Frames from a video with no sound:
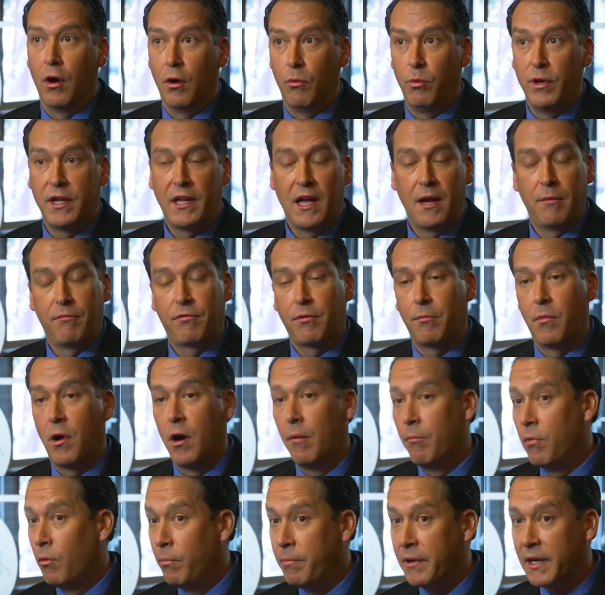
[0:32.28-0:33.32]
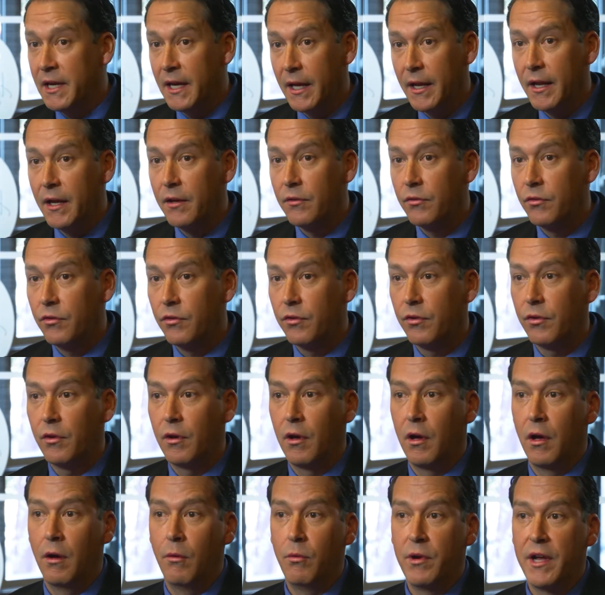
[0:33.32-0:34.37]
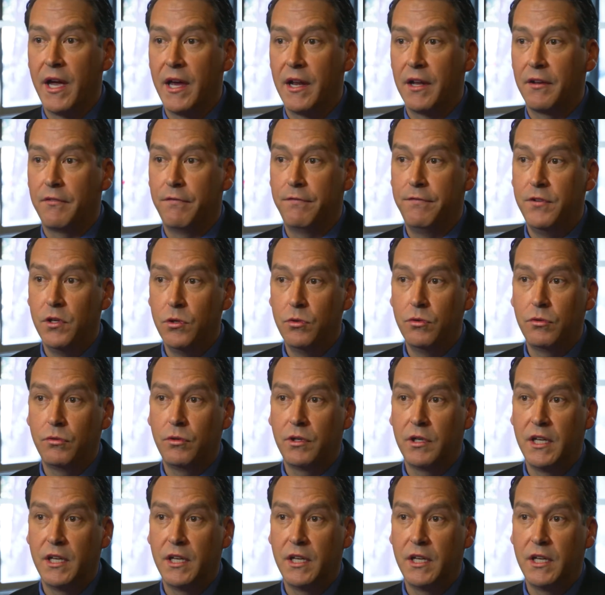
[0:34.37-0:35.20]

We came from humble beginnings. We had a few